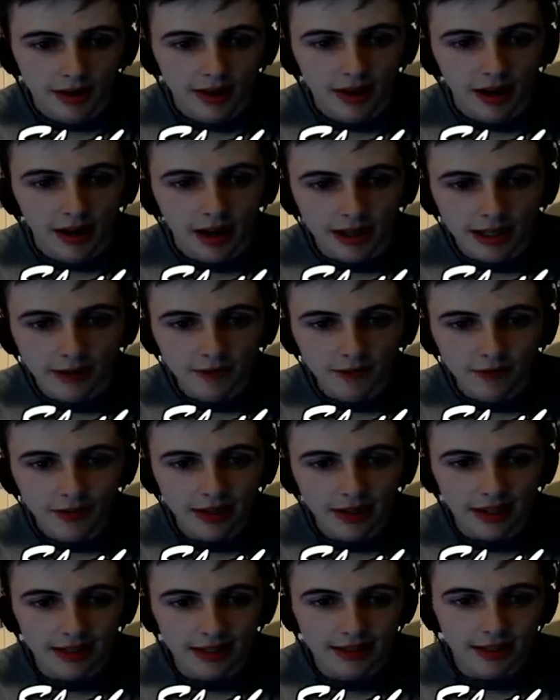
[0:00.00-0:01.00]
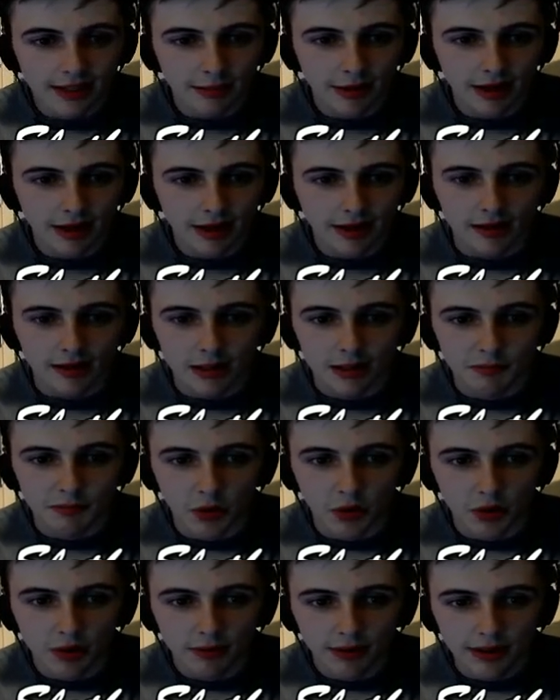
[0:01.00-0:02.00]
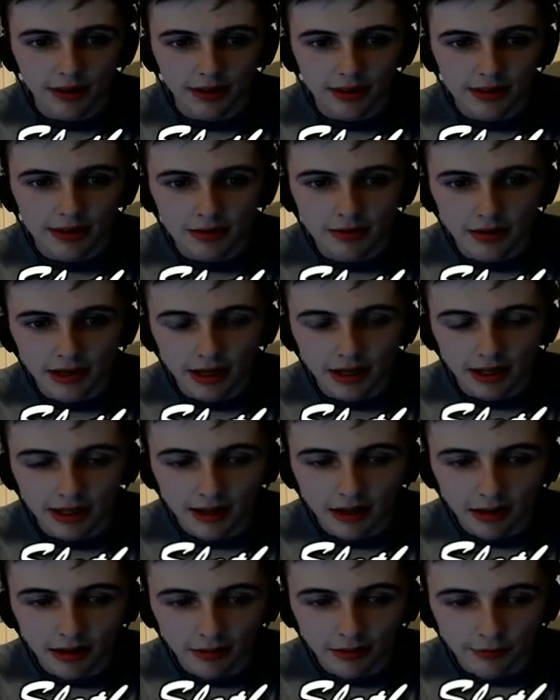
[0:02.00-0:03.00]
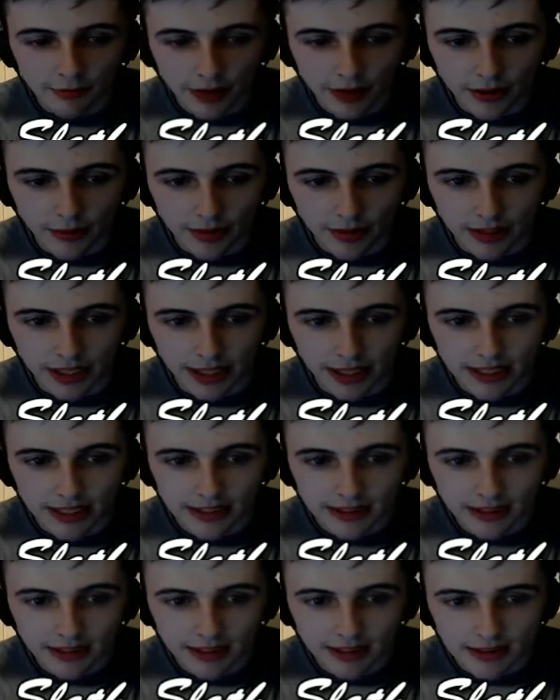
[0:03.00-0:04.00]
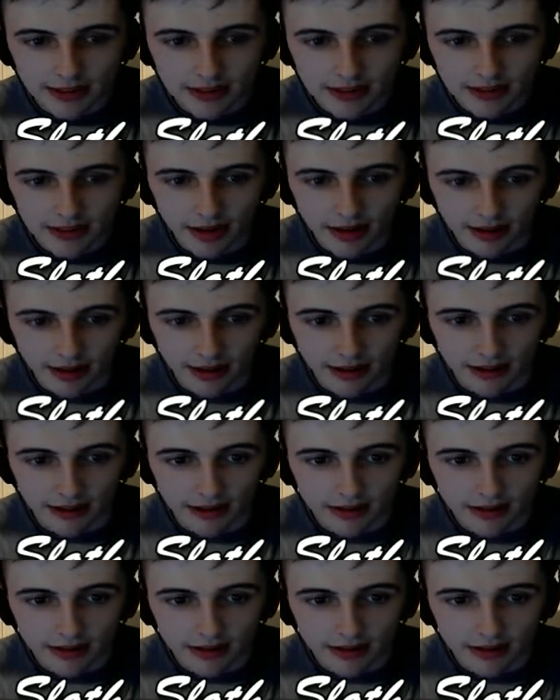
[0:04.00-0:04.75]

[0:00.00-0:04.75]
I keep feeling like there's going to be like a spawn around here somewhere and I can't find one yet and it's kind of sucking.